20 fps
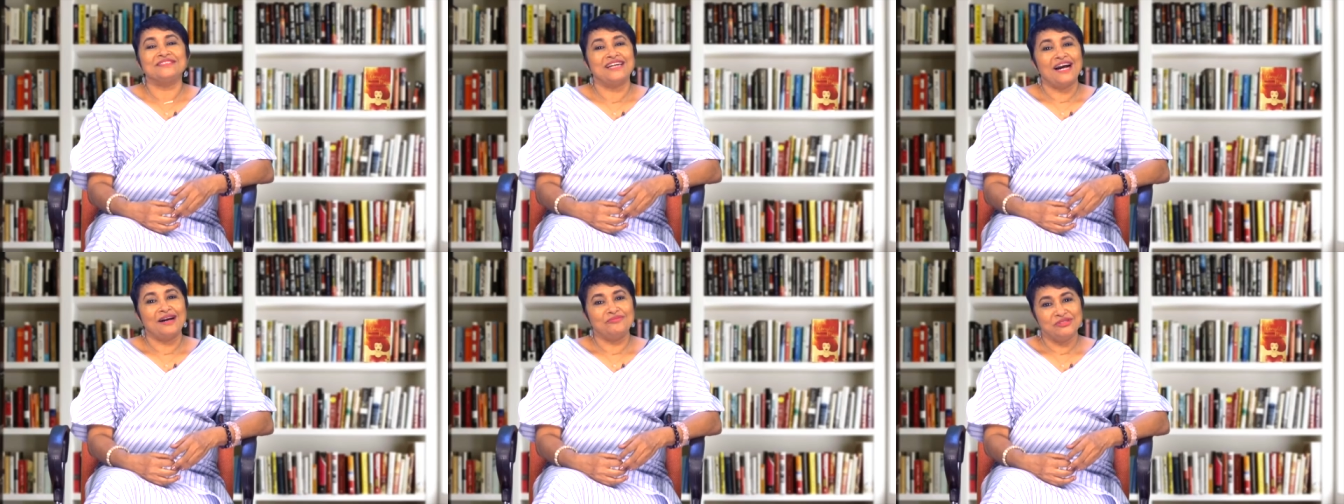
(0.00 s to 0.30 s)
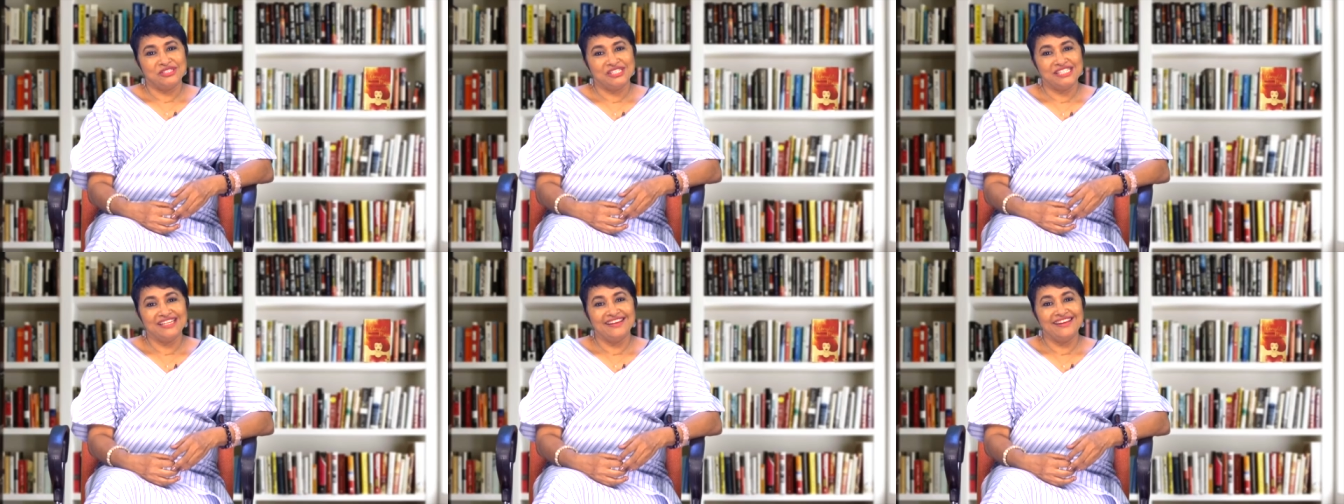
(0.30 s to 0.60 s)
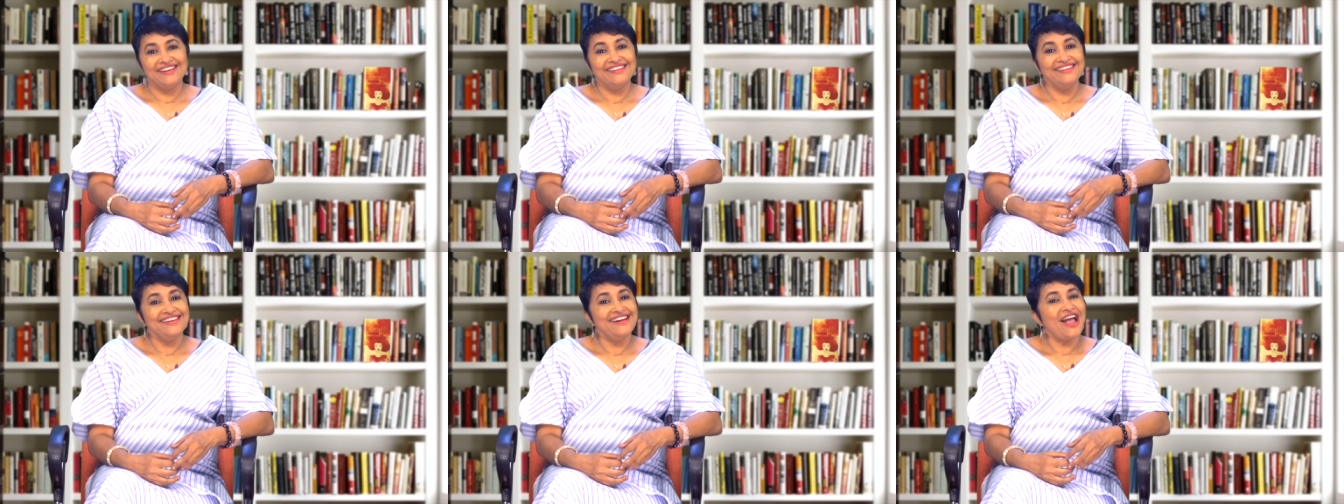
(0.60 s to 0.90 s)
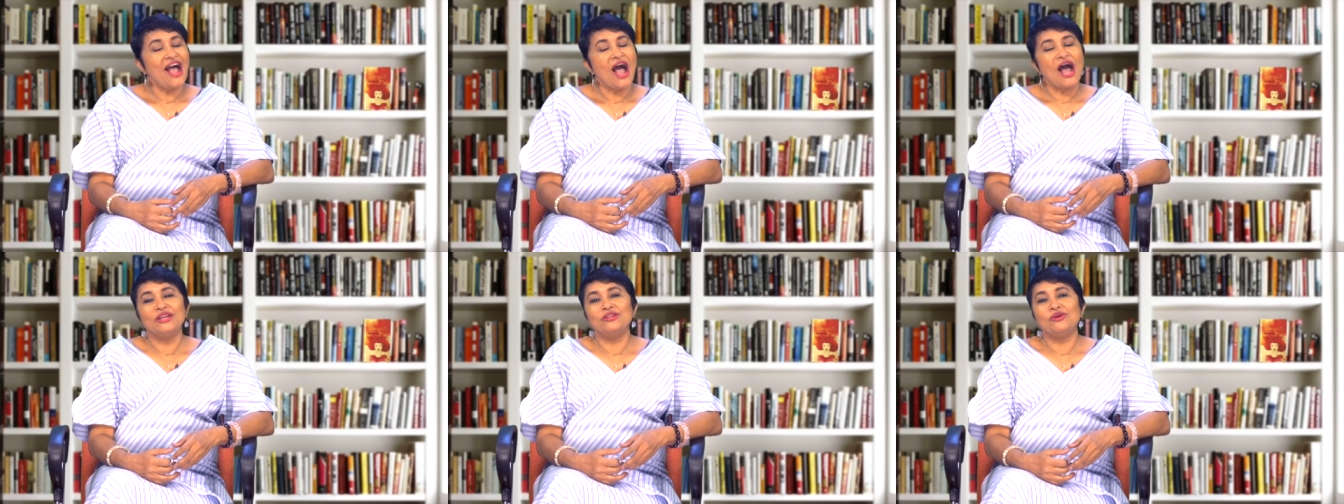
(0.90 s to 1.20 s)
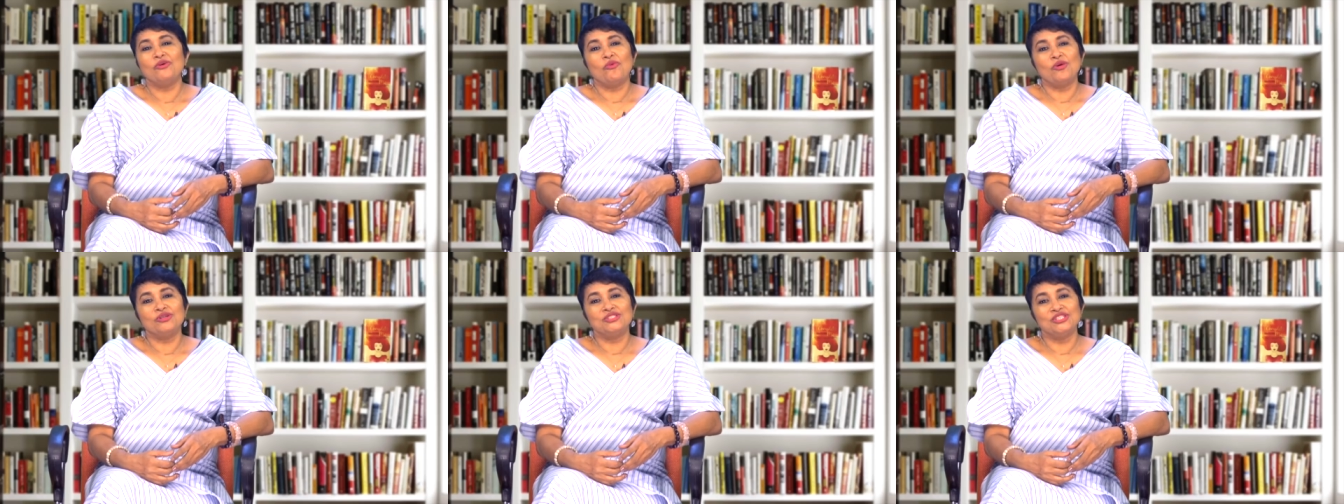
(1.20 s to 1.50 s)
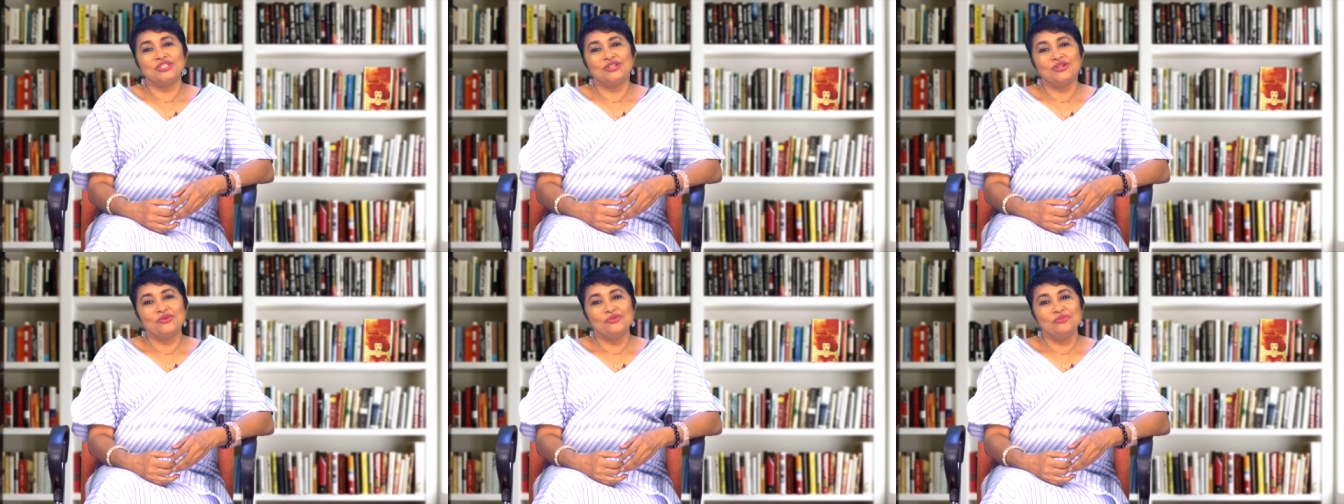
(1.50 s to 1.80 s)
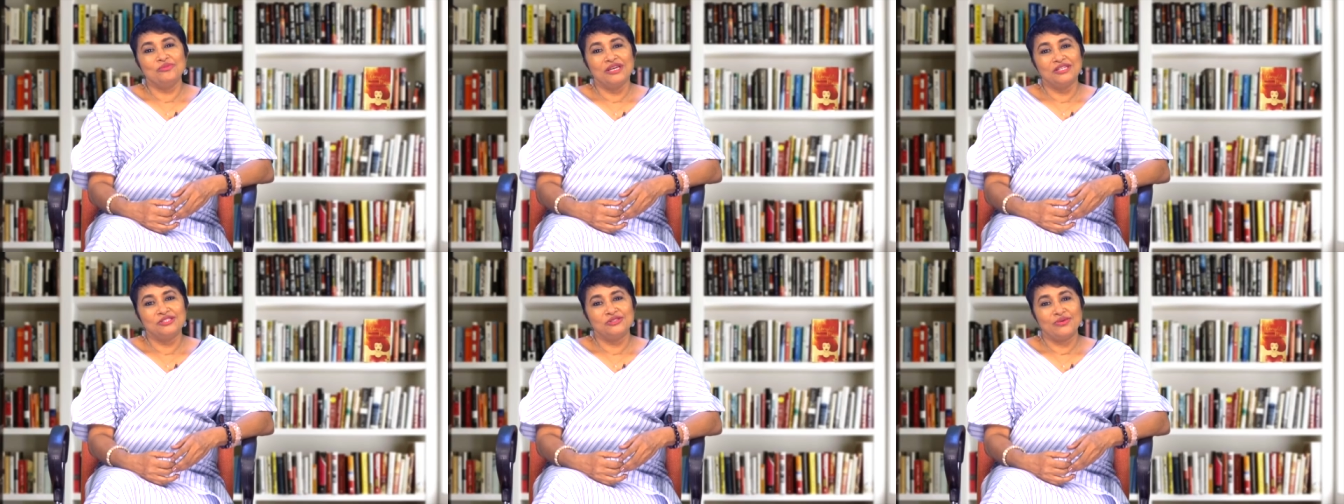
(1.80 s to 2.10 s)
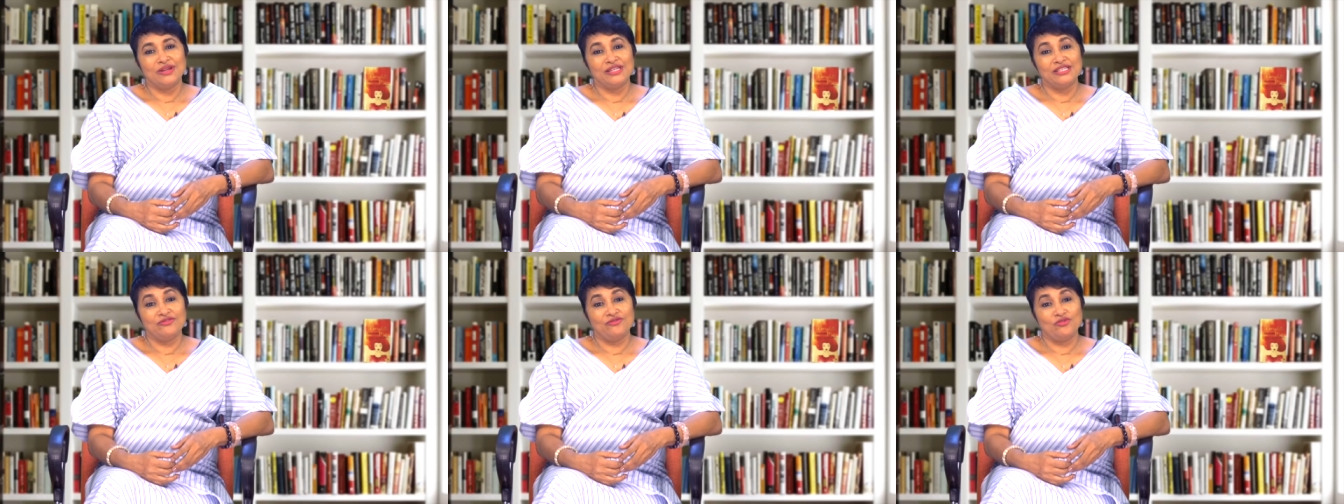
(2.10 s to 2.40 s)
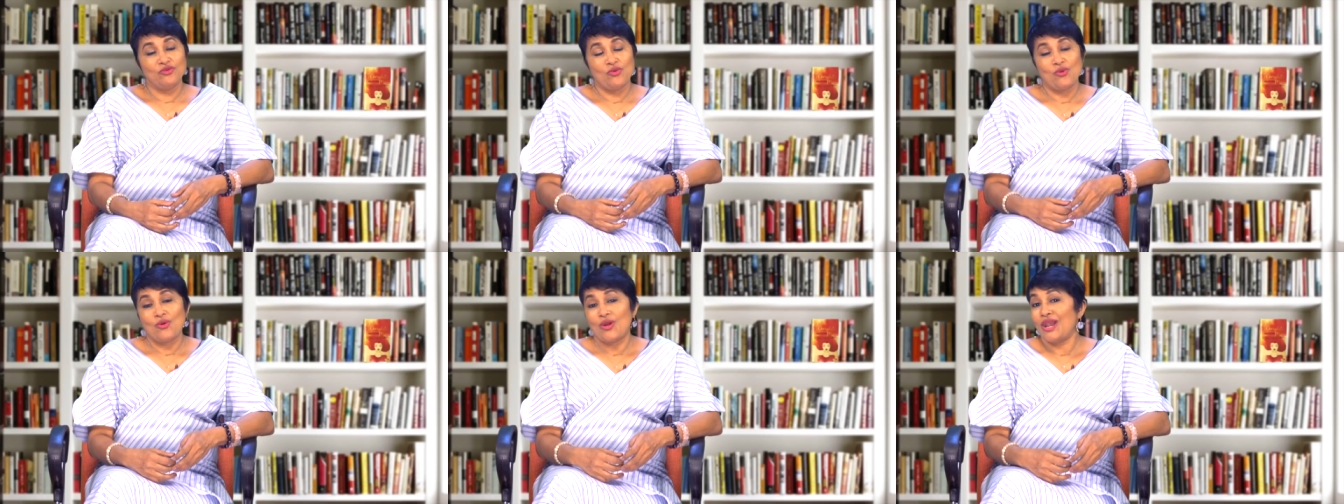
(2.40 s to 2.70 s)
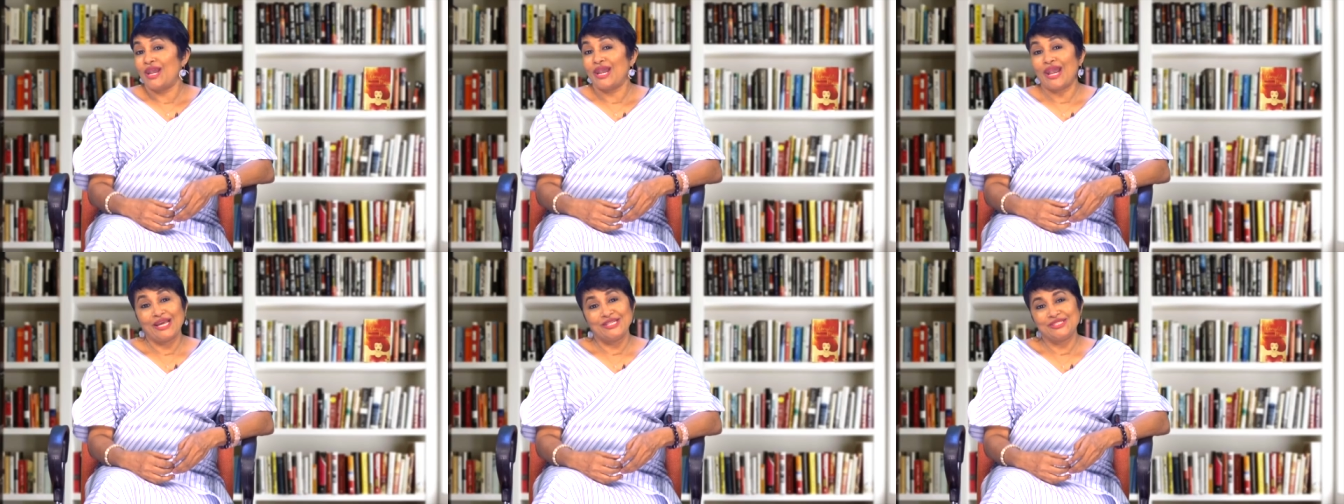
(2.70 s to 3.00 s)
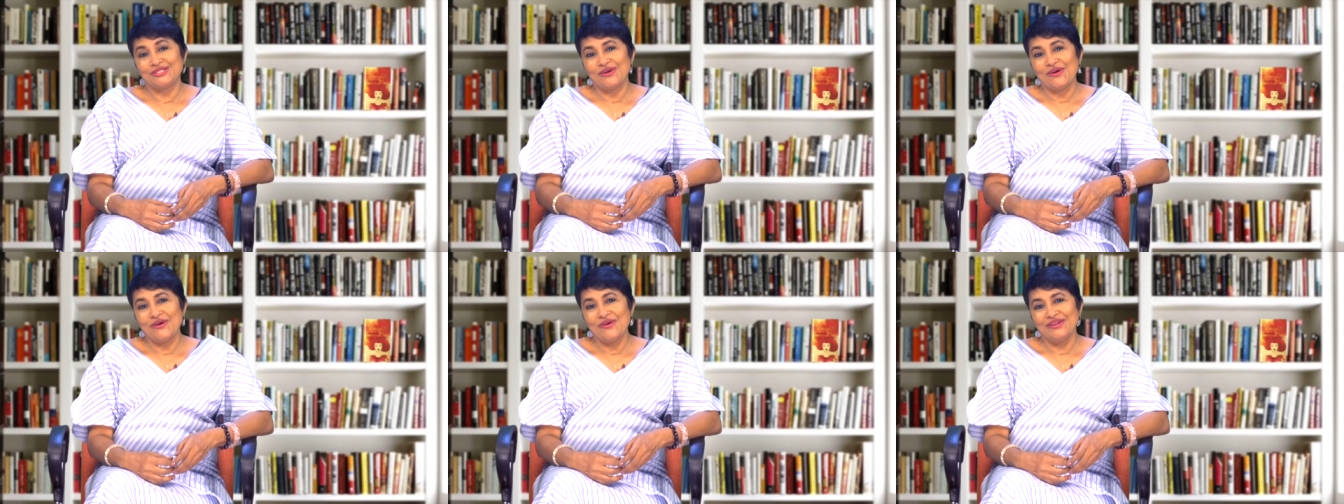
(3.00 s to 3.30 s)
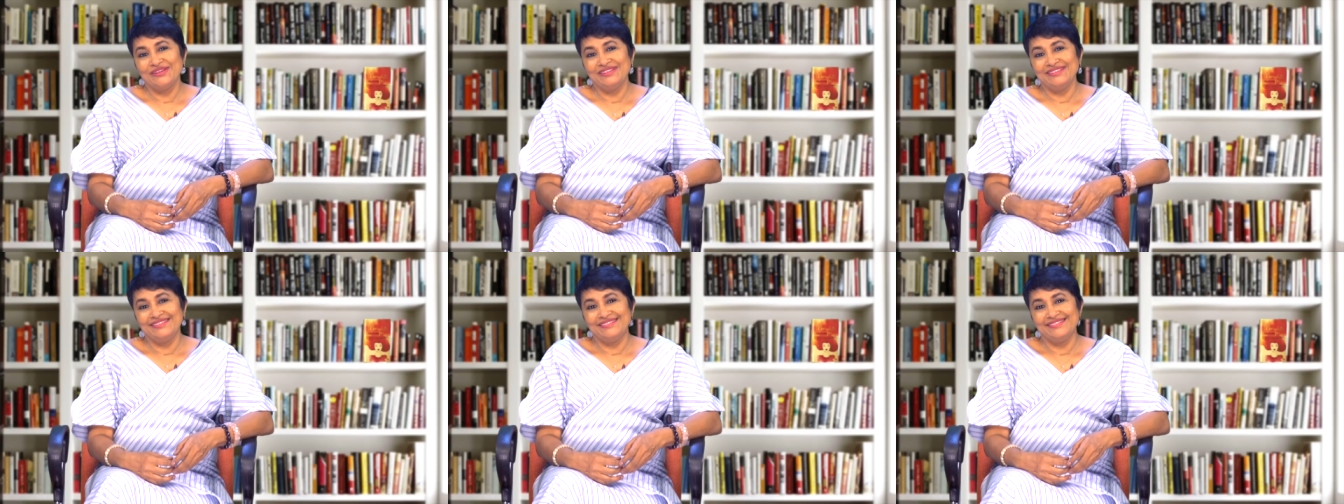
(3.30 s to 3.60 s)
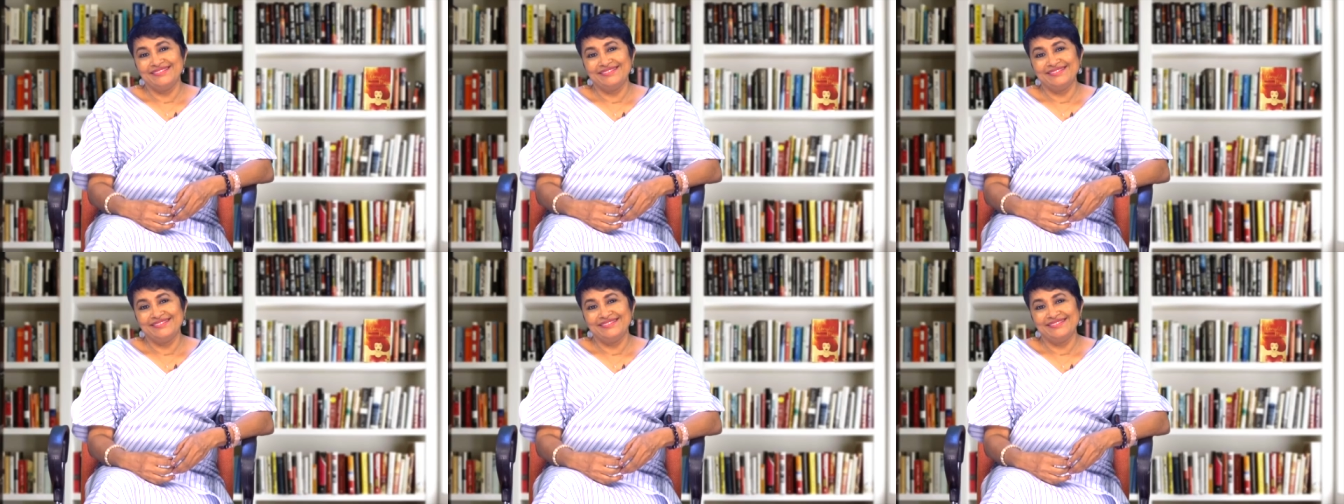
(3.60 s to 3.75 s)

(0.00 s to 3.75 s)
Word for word: I'm Sheila and you're watching Lumiere 24. Light on!